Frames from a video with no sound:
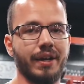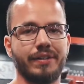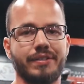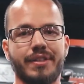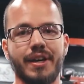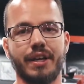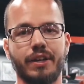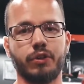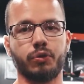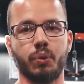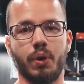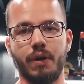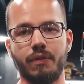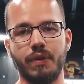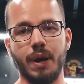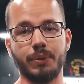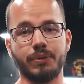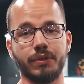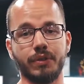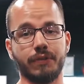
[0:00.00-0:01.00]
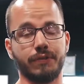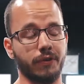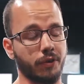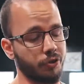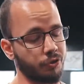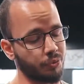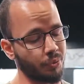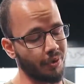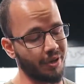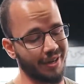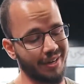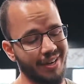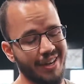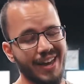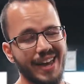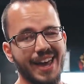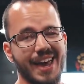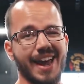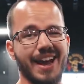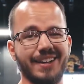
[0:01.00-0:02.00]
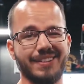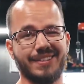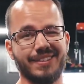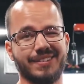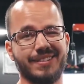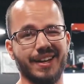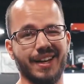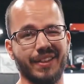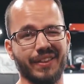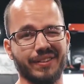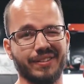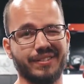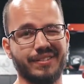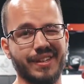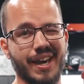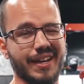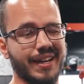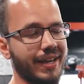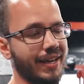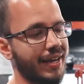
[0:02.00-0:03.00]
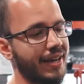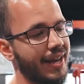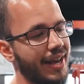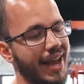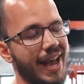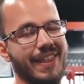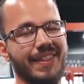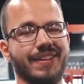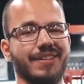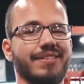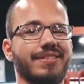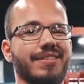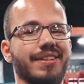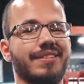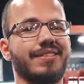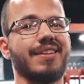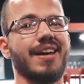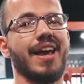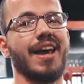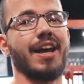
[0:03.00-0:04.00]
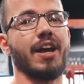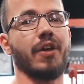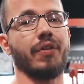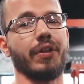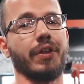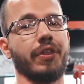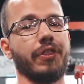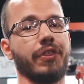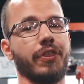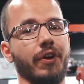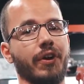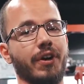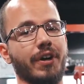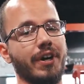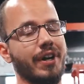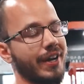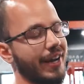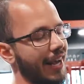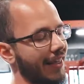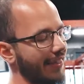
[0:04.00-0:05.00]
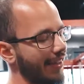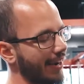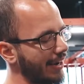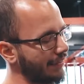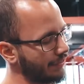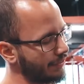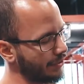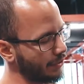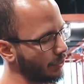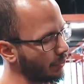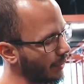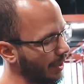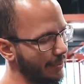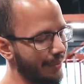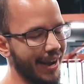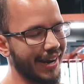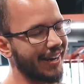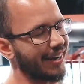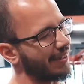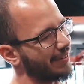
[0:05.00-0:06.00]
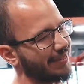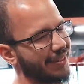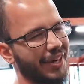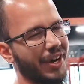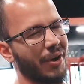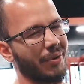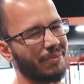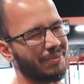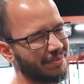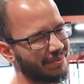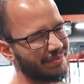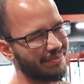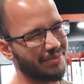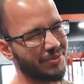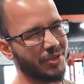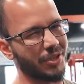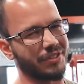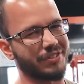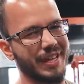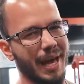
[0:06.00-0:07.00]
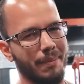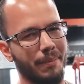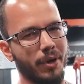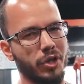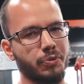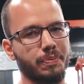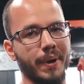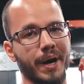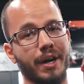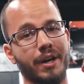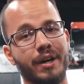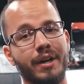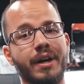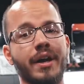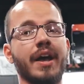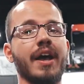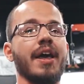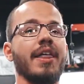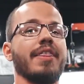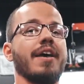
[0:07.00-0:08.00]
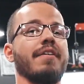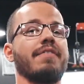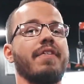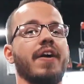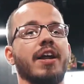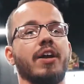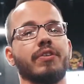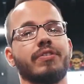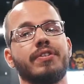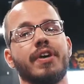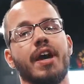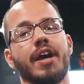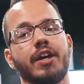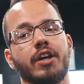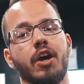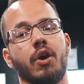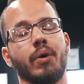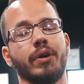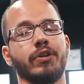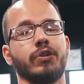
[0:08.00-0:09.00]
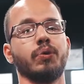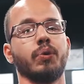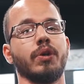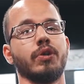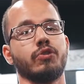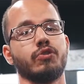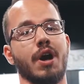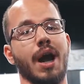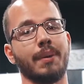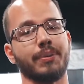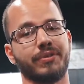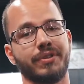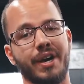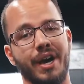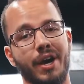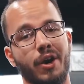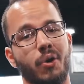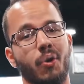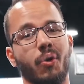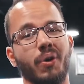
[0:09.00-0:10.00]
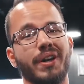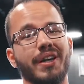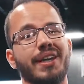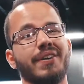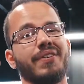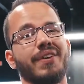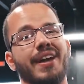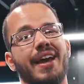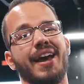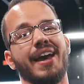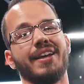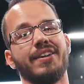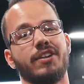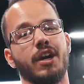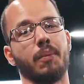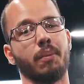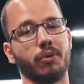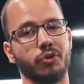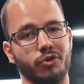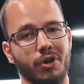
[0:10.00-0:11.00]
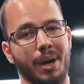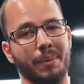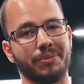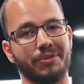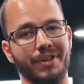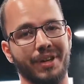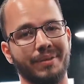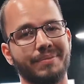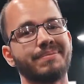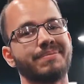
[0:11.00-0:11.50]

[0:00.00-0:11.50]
10 to 12 reps on the first one, 8 to 10 on the second, and then 6 to 8 on the third. And then if you wanna make it, you know, just that much better, that final set go into a drop set or even a double drop set.